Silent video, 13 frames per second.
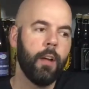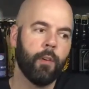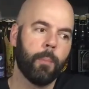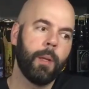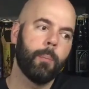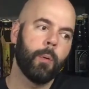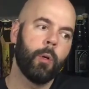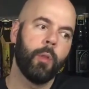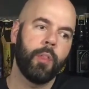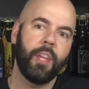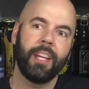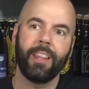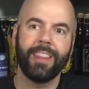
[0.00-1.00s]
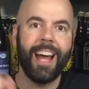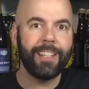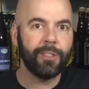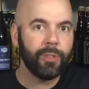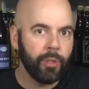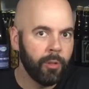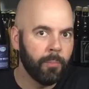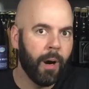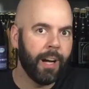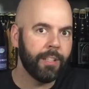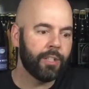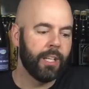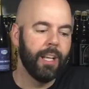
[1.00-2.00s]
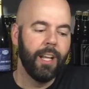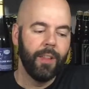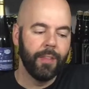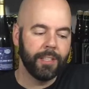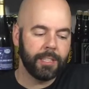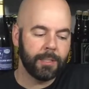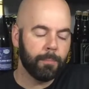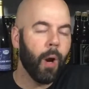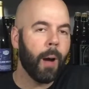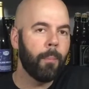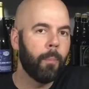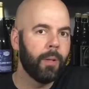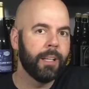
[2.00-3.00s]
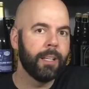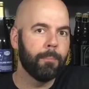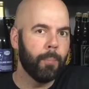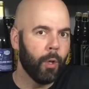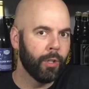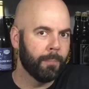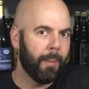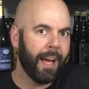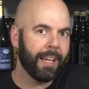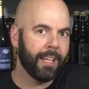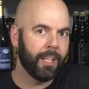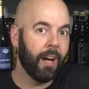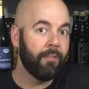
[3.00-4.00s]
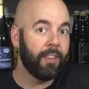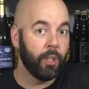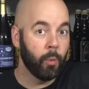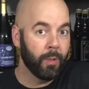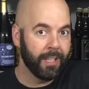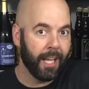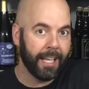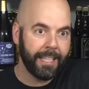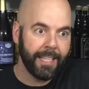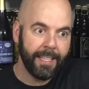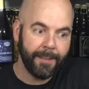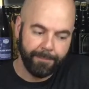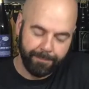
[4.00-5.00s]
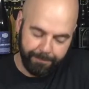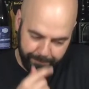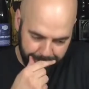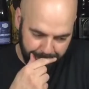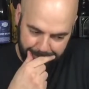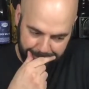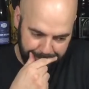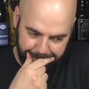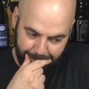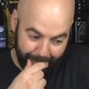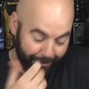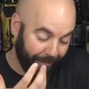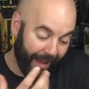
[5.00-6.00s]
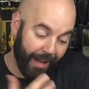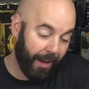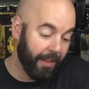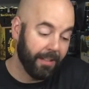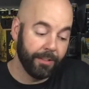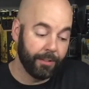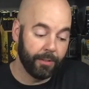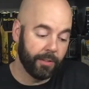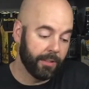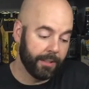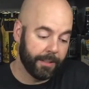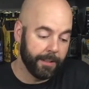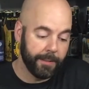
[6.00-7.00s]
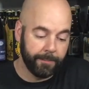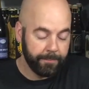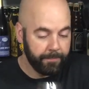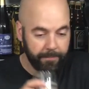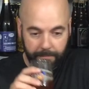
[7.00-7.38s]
For people who think that's too much, this is probably pulled back enough that you would like it. I think this is really good.